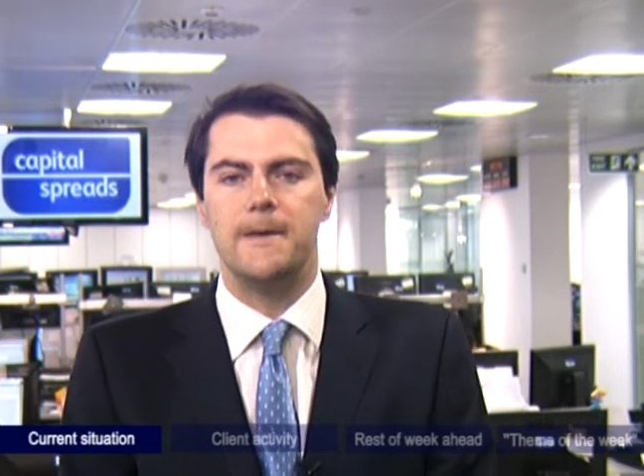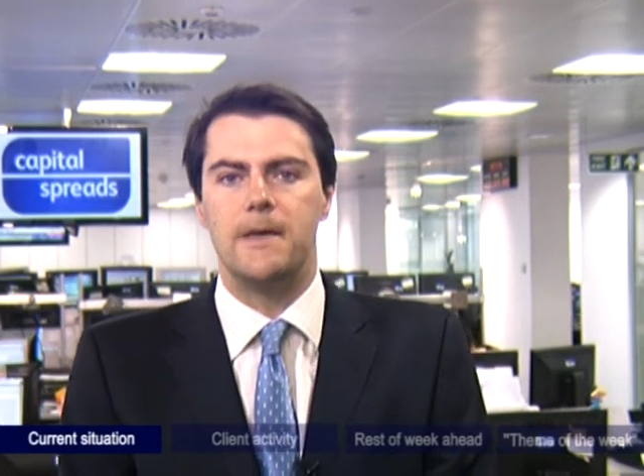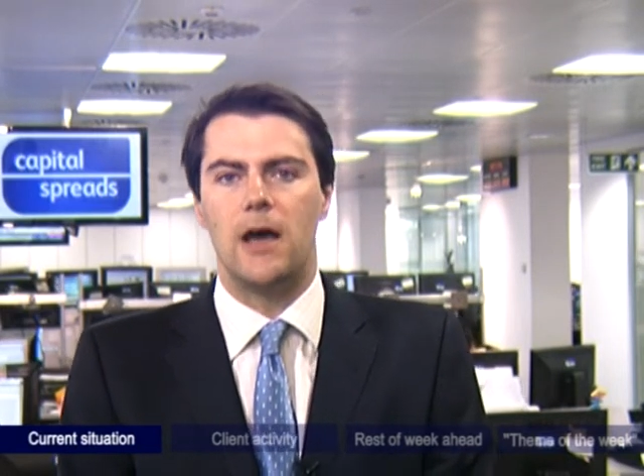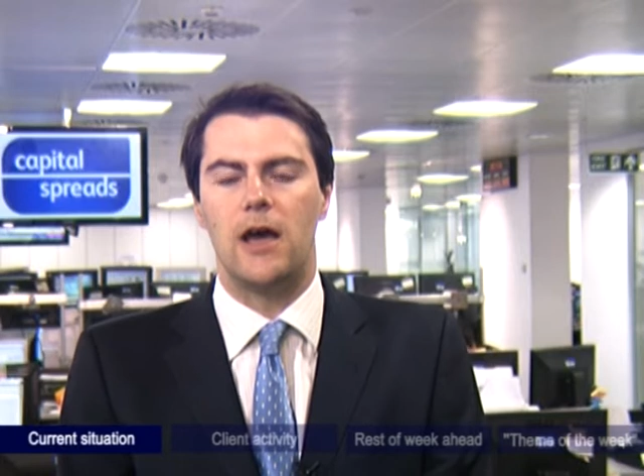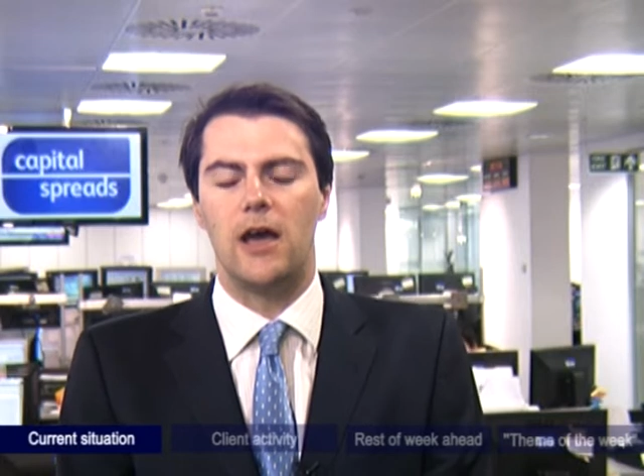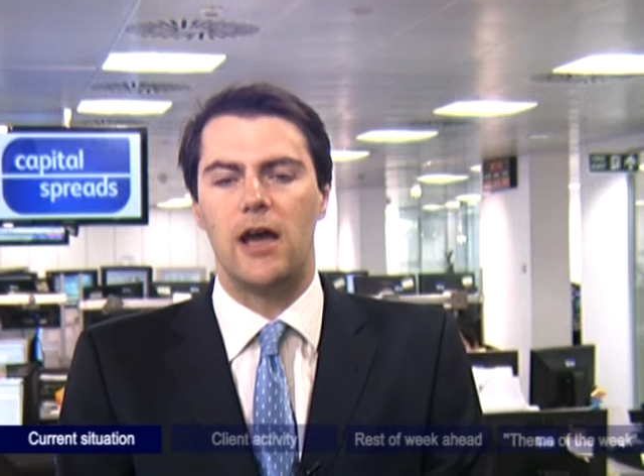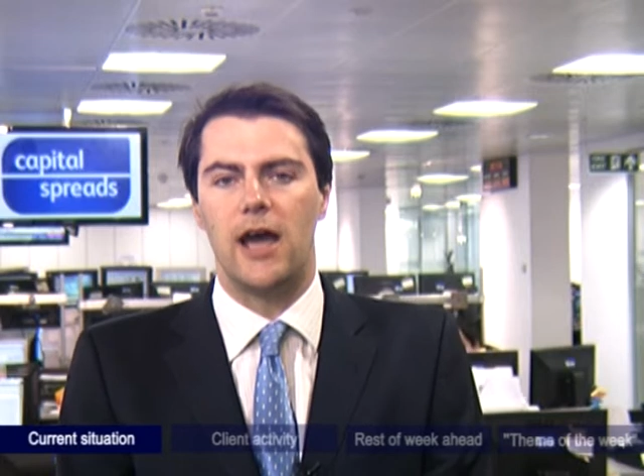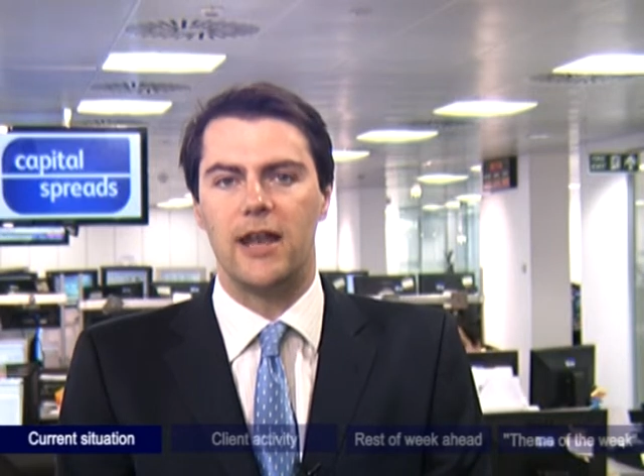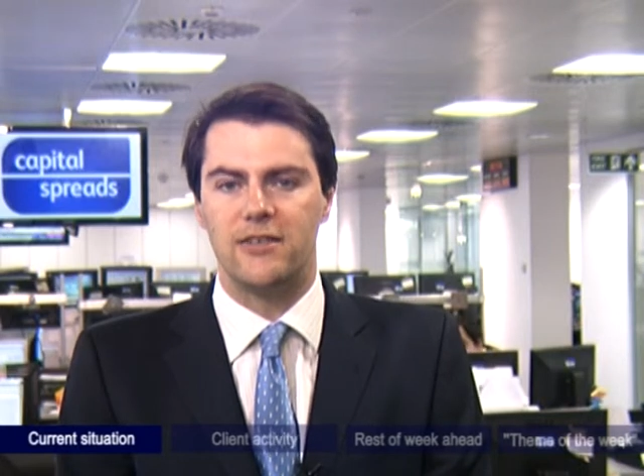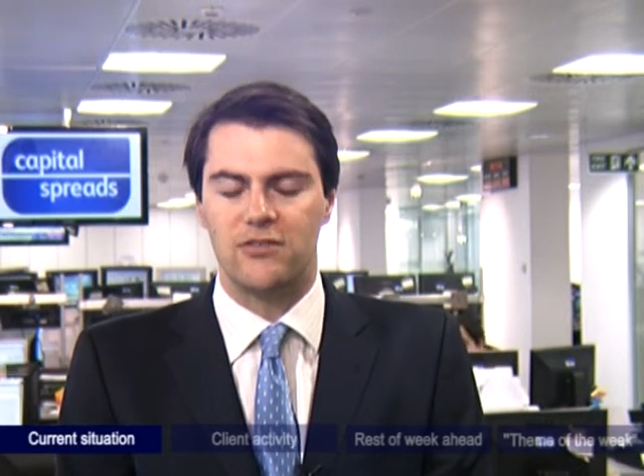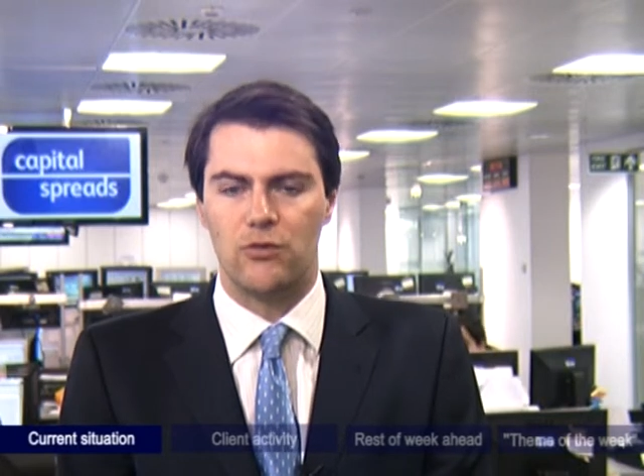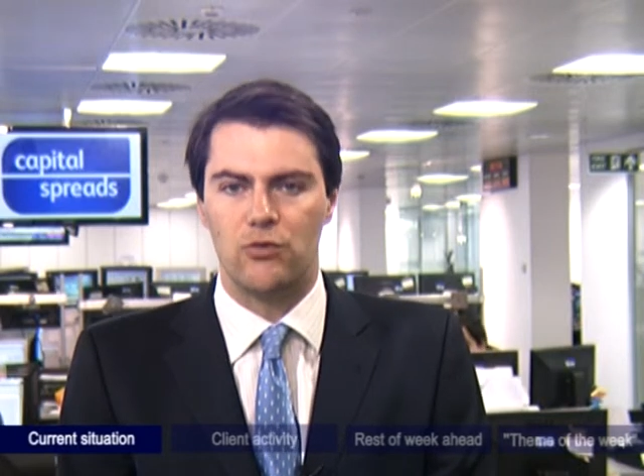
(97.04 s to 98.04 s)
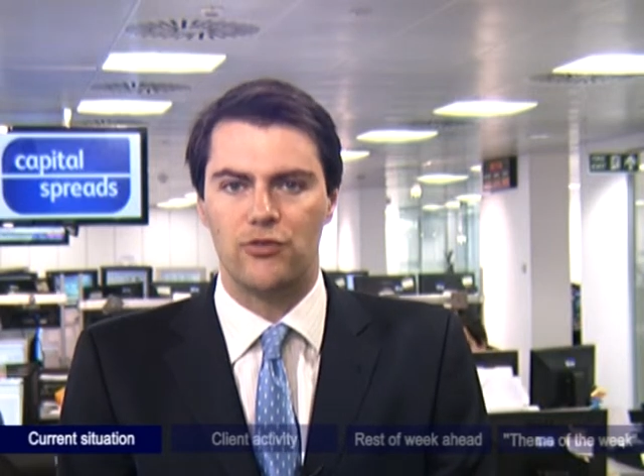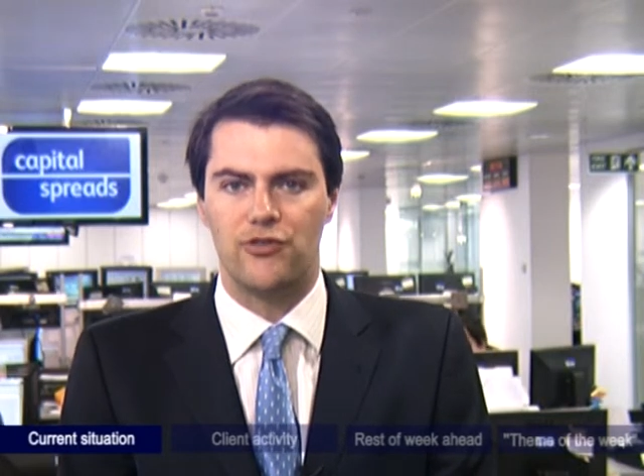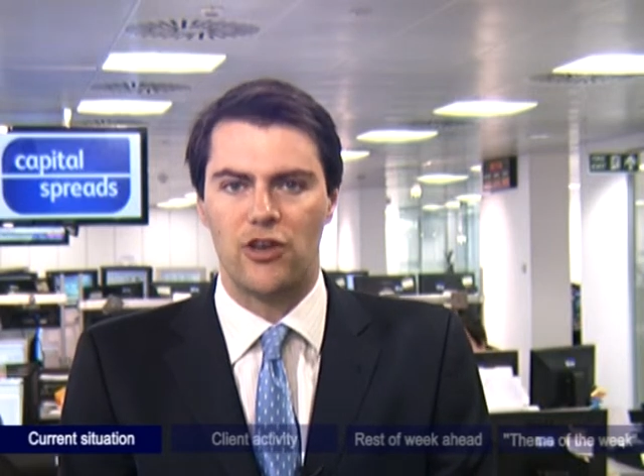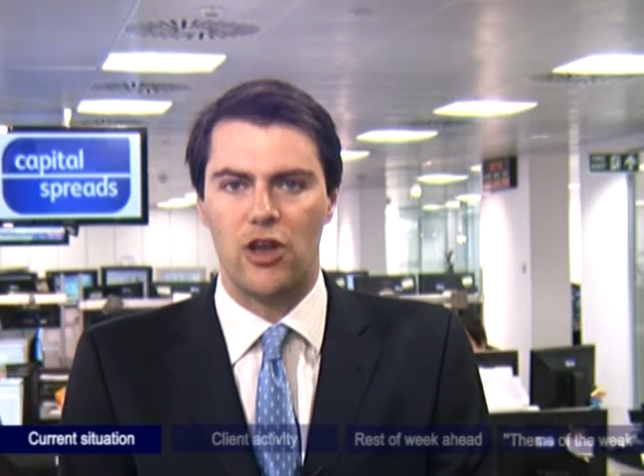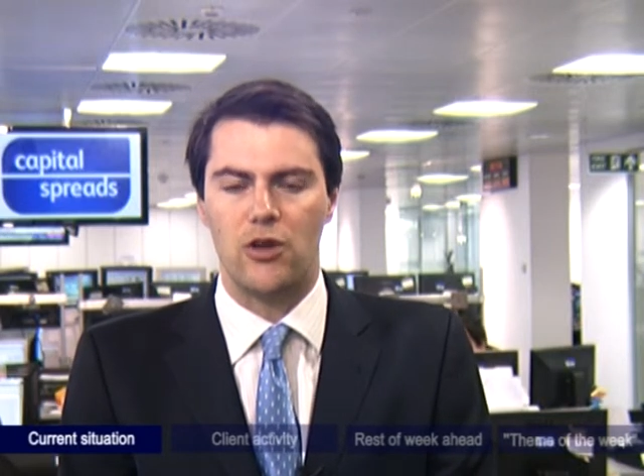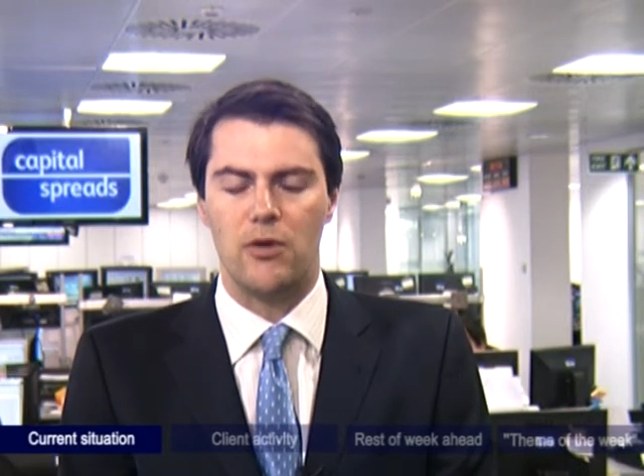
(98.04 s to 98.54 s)
and it's
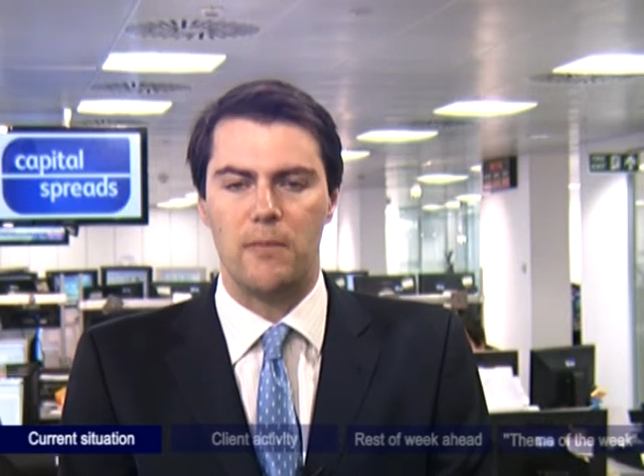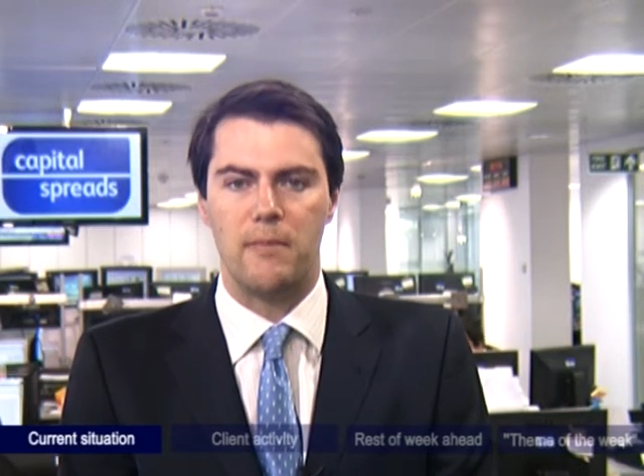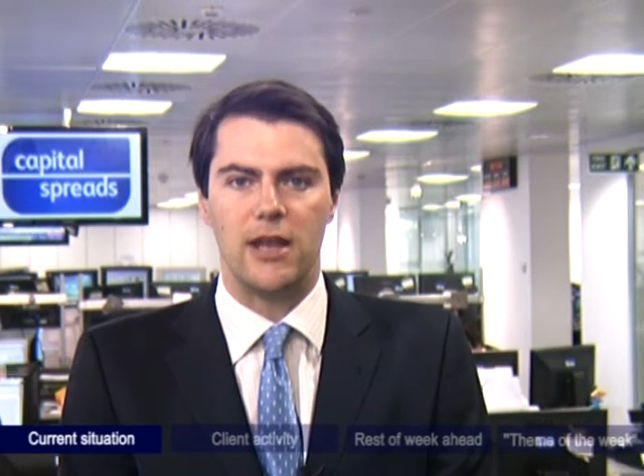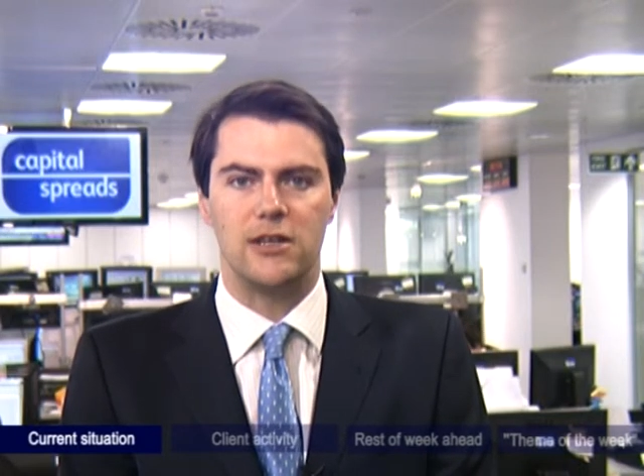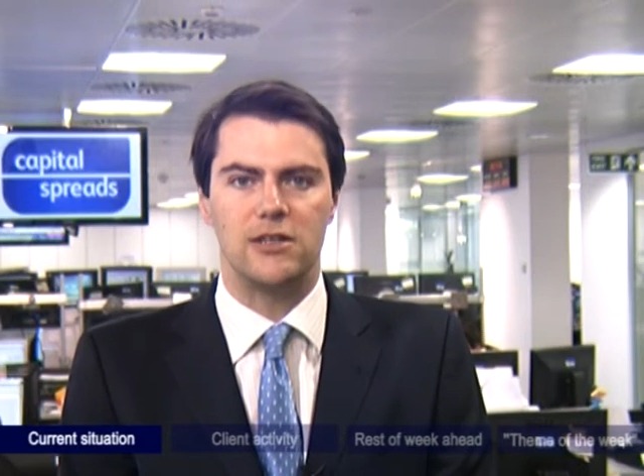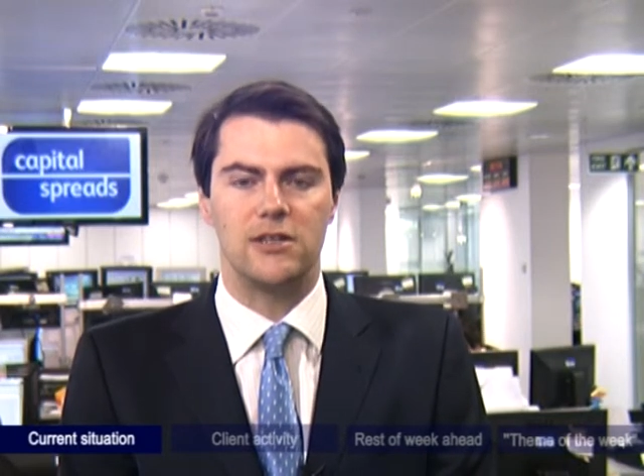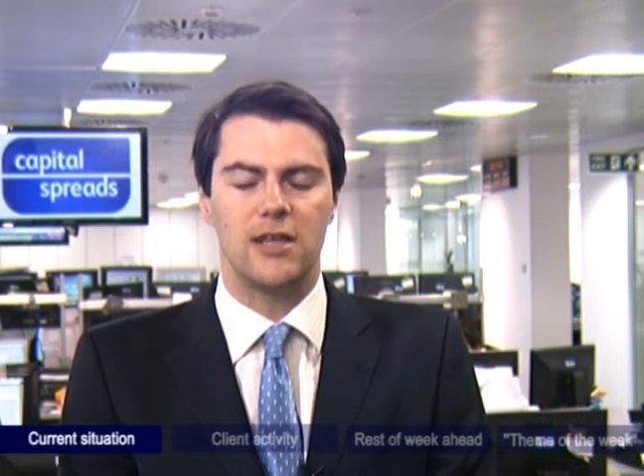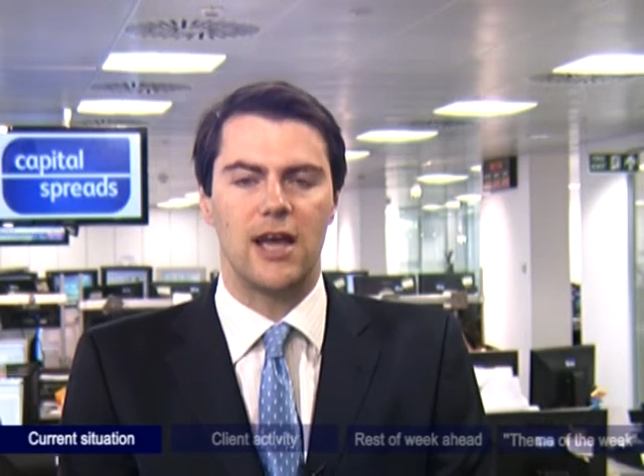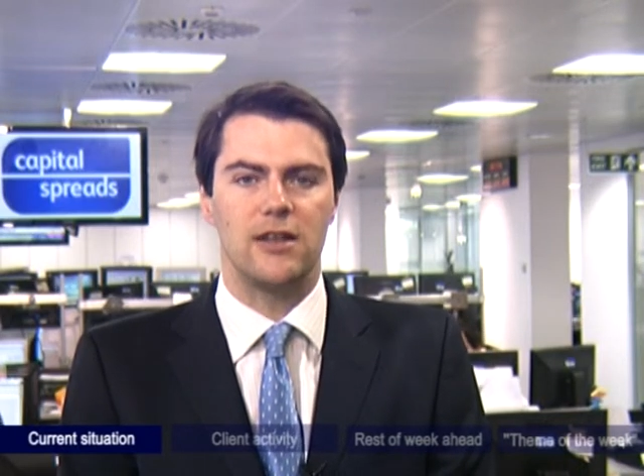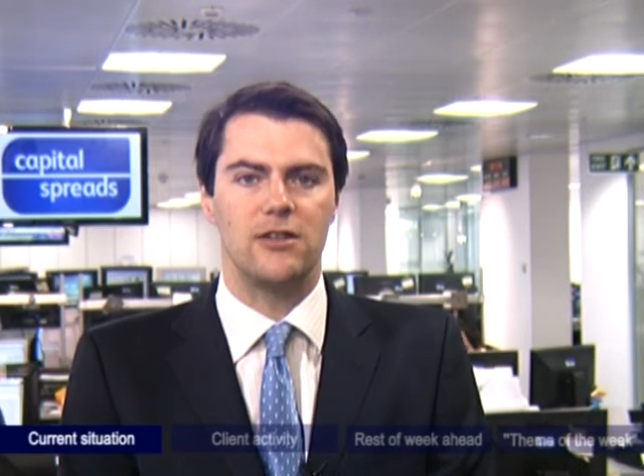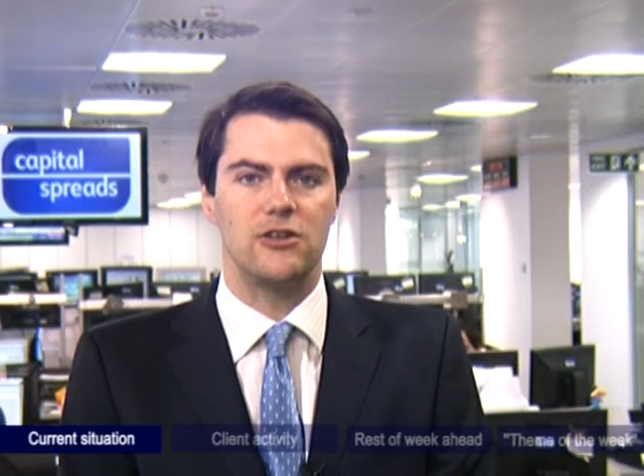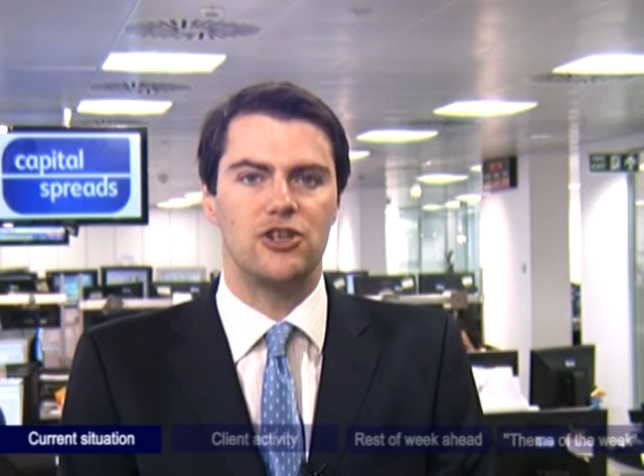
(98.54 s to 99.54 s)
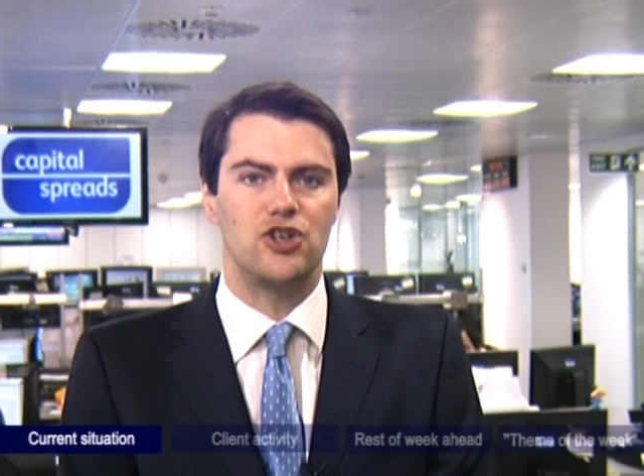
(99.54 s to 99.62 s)
also meant that the